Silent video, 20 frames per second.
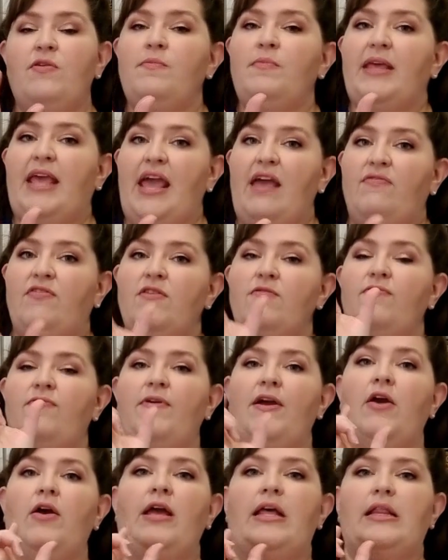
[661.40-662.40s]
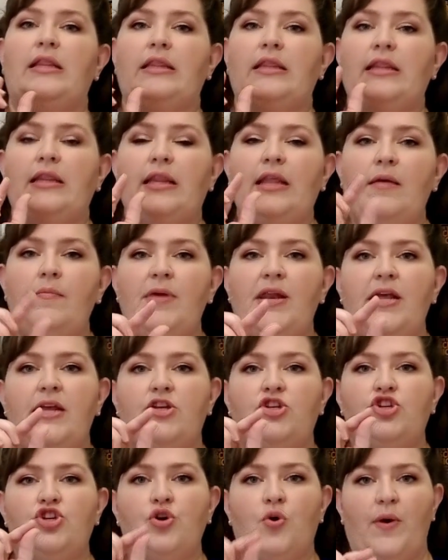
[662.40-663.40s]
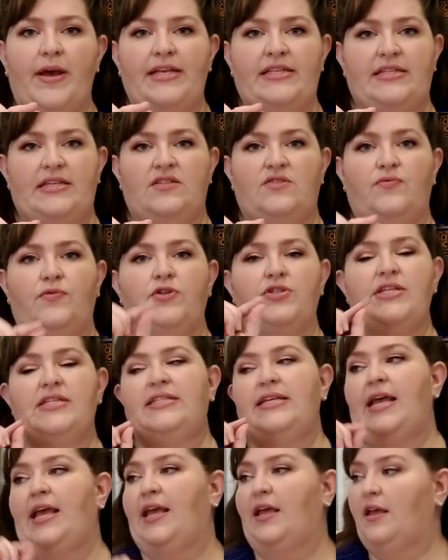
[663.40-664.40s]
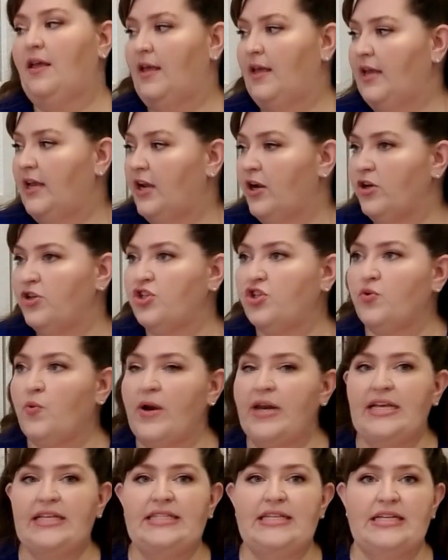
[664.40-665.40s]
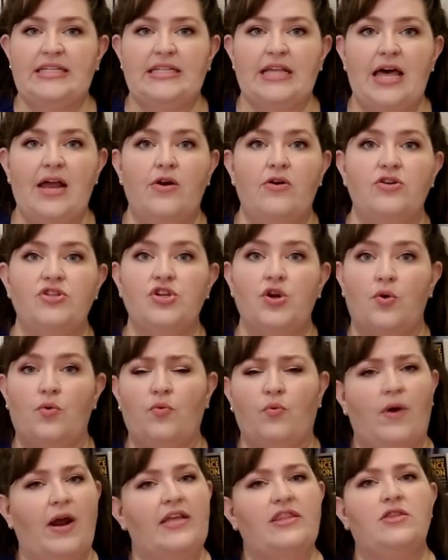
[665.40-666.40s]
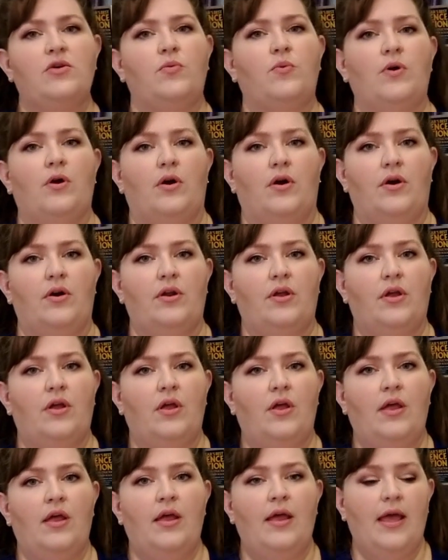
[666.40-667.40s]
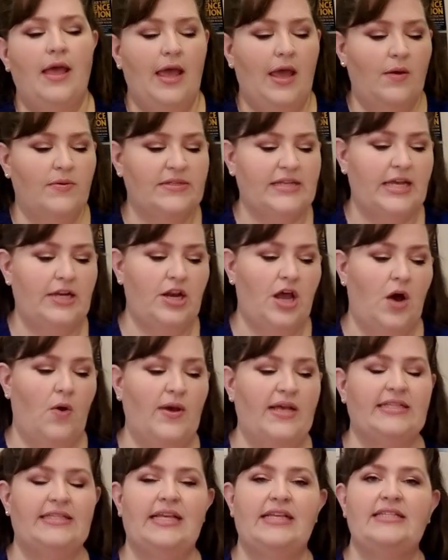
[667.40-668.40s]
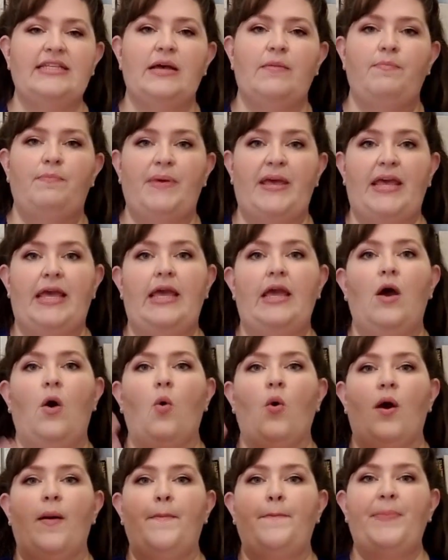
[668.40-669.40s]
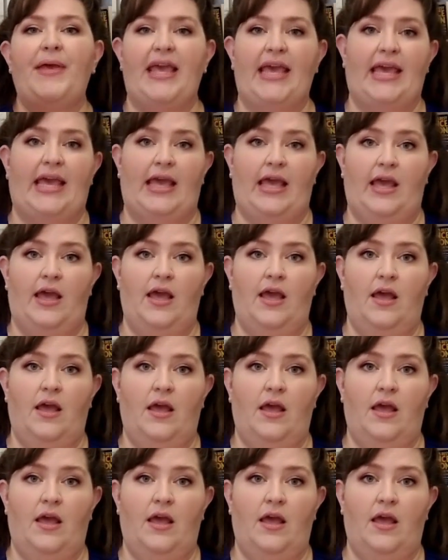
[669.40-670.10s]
them very limited choices versus saying, here's 26 letters, write the word. It was like, no, is this a B or a P?